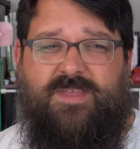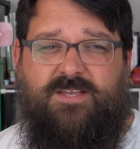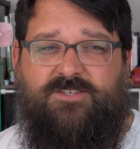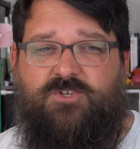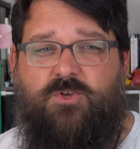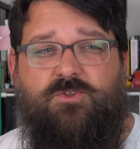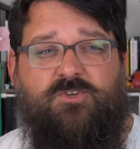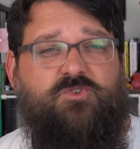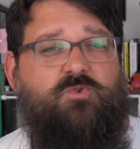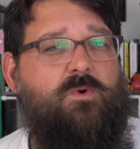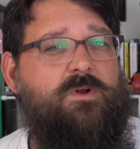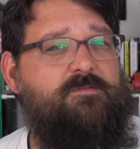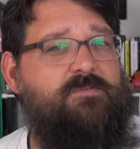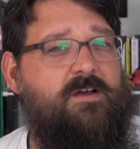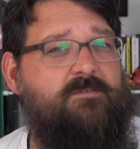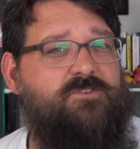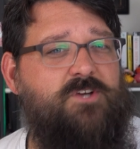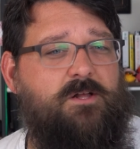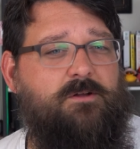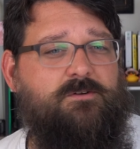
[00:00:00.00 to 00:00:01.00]
So the
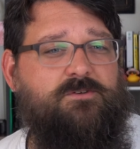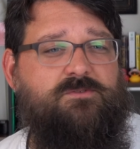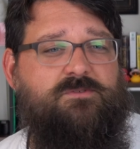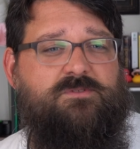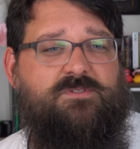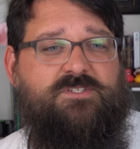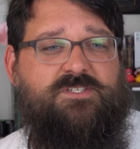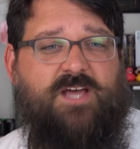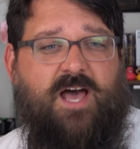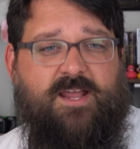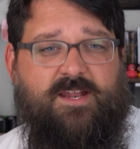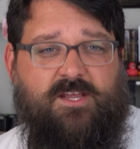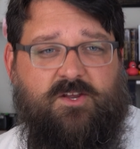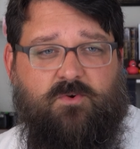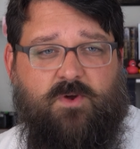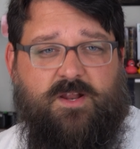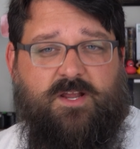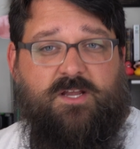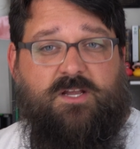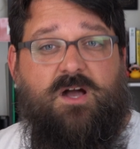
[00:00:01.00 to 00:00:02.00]
$25 dining
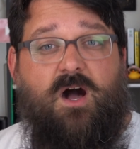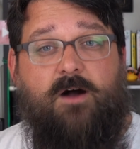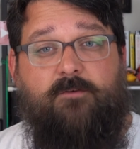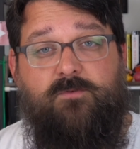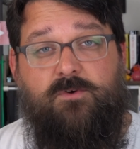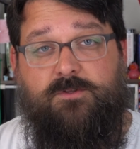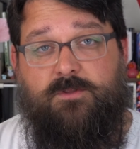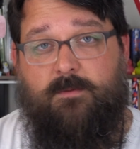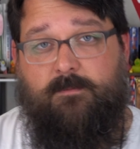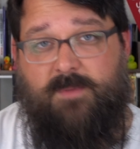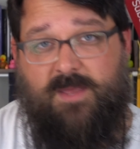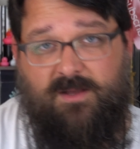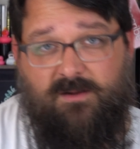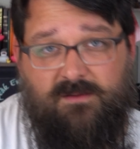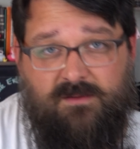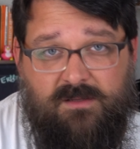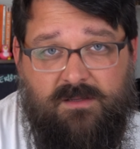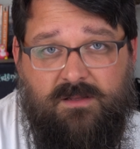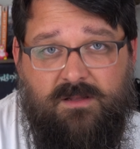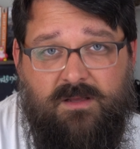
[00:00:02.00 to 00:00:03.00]
credit covered the meal,